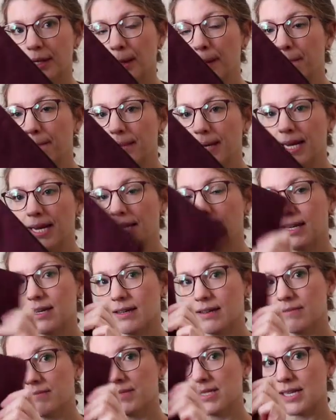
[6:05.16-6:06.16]

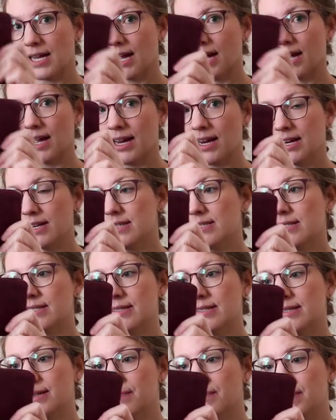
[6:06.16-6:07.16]
medium
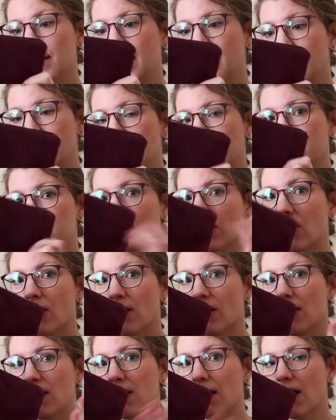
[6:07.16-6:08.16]
sized zip bags
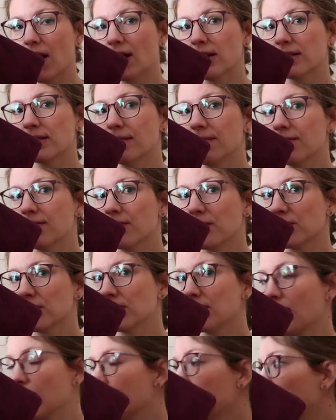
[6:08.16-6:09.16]
are awesome for
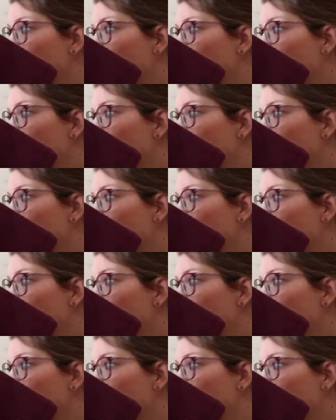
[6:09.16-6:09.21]
sock